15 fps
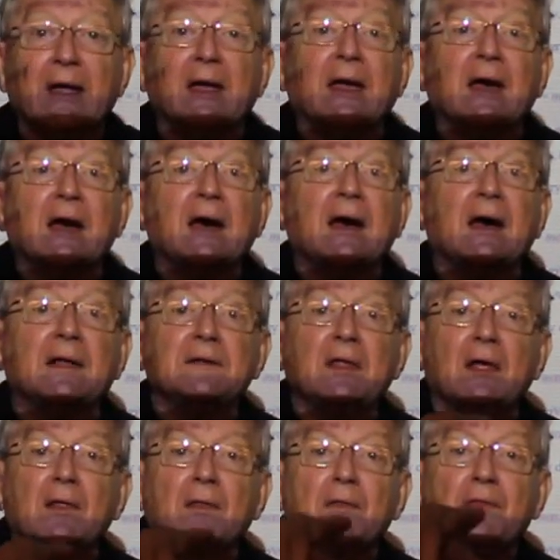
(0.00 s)
and
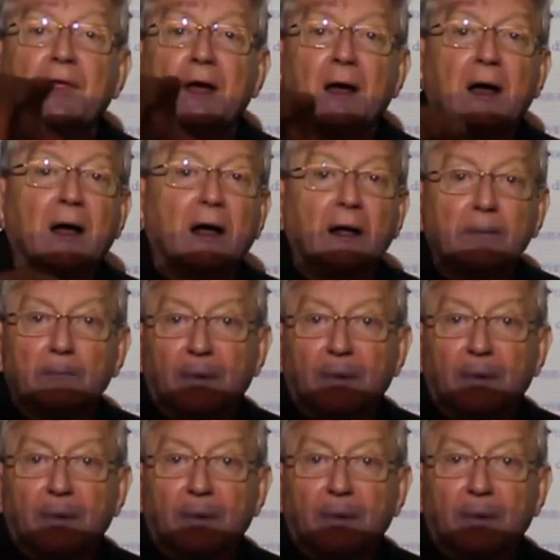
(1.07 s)
the